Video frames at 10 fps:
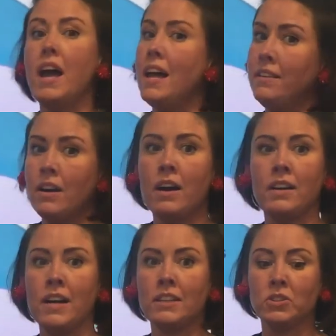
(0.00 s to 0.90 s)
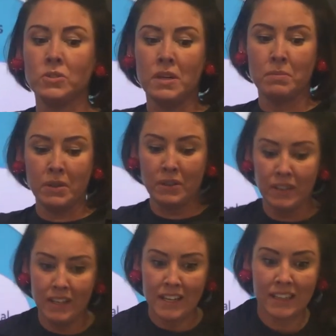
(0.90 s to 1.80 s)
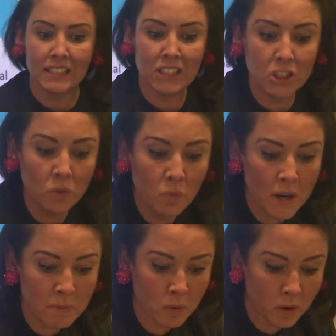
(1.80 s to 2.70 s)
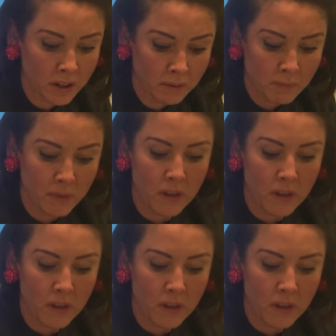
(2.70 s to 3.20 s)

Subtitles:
and not a natural number. Let's do one more.